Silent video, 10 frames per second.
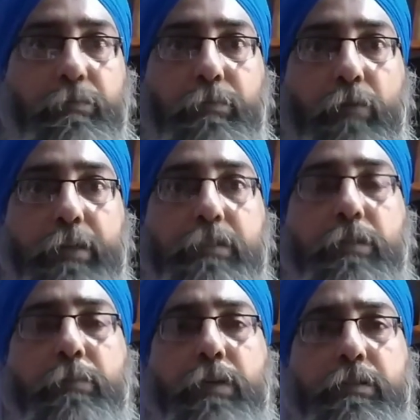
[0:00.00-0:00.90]
quite
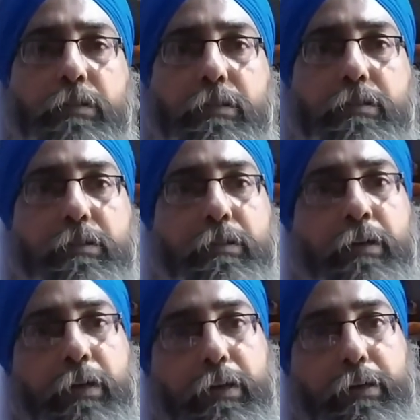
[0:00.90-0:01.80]
surprising reason,
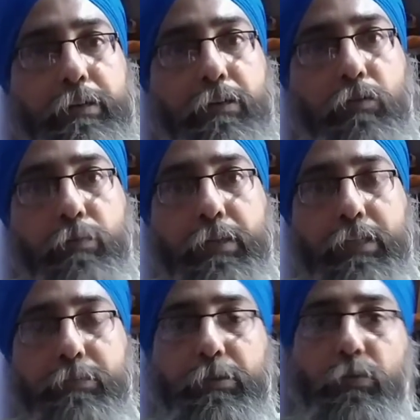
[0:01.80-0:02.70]
India government
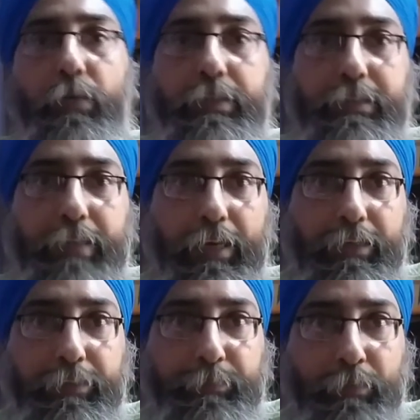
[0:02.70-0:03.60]
has been quite
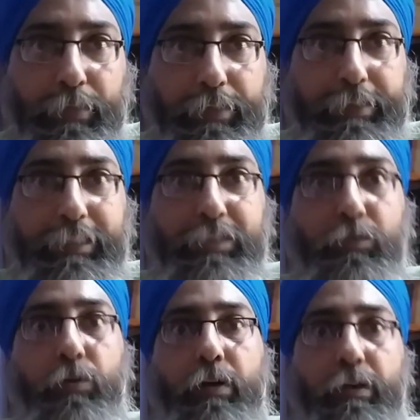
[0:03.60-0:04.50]
silent. It has
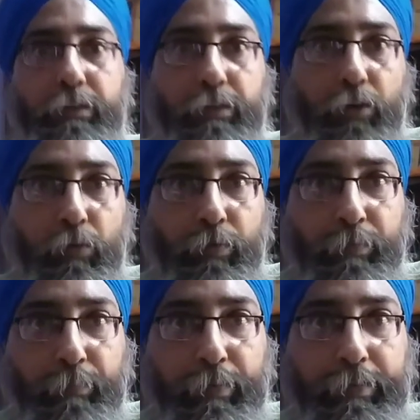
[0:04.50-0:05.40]
gone
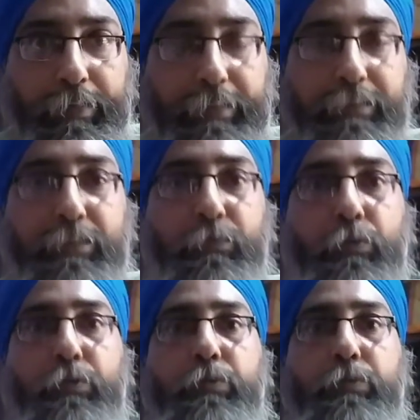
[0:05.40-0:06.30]
underground. It doesn't
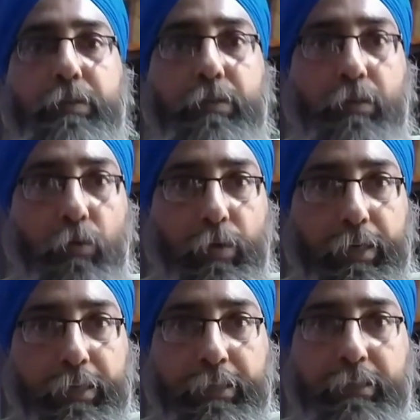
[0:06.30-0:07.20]
want to hold
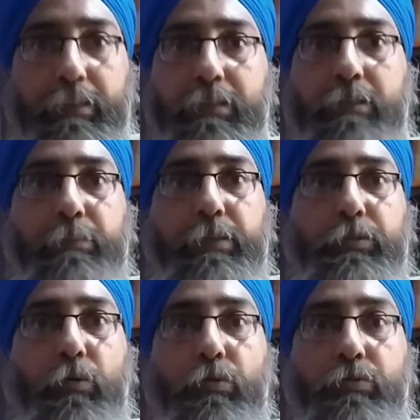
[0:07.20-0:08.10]
any international
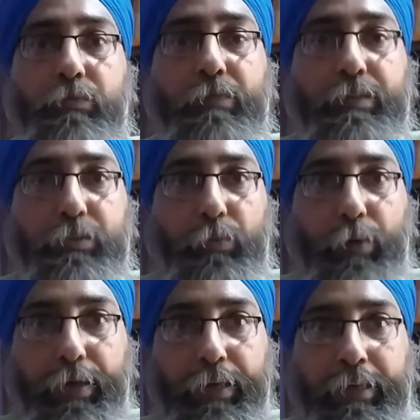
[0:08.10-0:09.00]
press conference
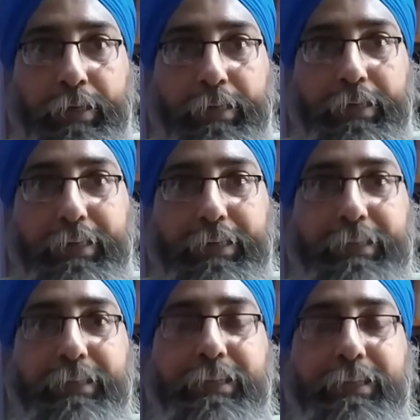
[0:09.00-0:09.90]
why
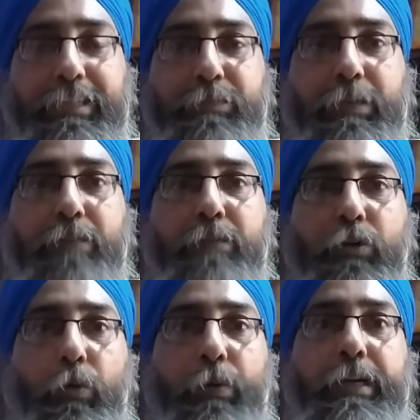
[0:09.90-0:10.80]
India has become a
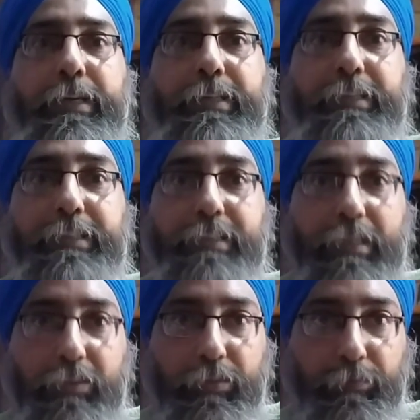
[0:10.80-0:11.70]
COVID-19
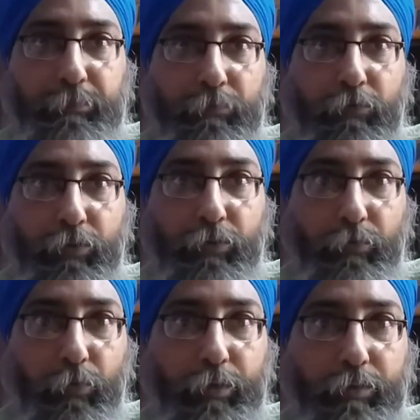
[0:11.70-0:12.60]
disaster for the
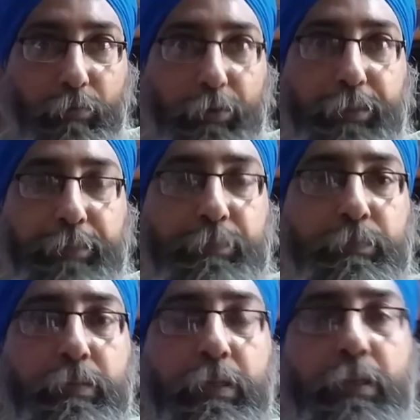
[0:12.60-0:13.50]
world community.
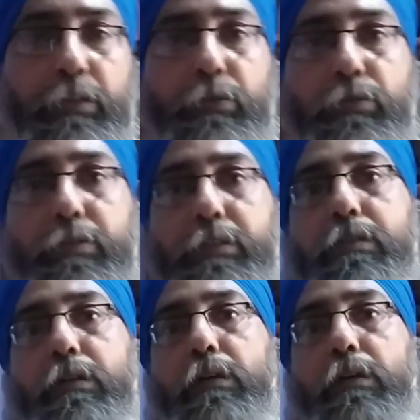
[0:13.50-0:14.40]
You know, this